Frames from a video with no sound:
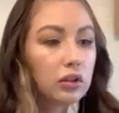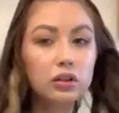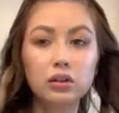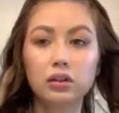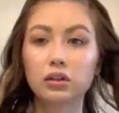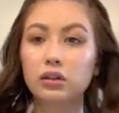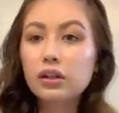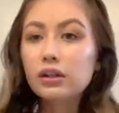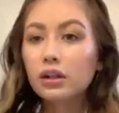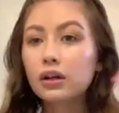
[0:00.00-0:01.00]
like
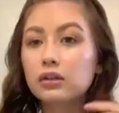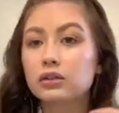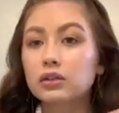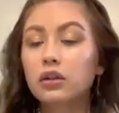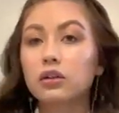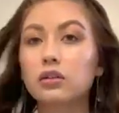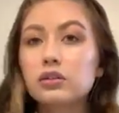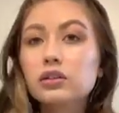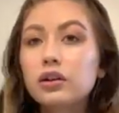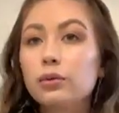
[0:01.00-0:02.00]
necklace on also,
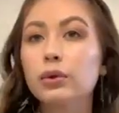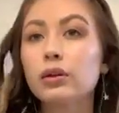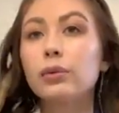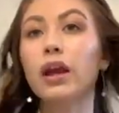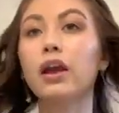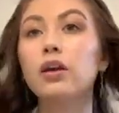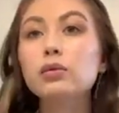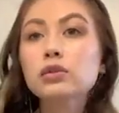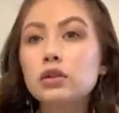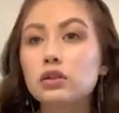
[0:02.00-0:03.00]
but my hair will look a little
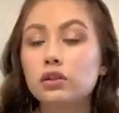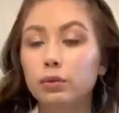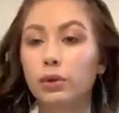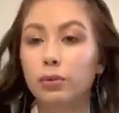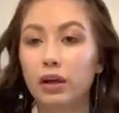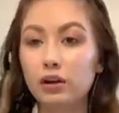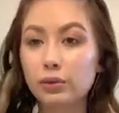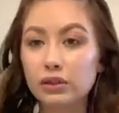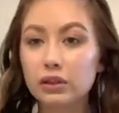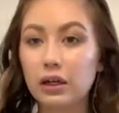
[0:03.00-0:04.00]
bit better with
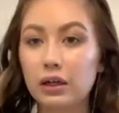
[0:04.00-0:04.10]
time.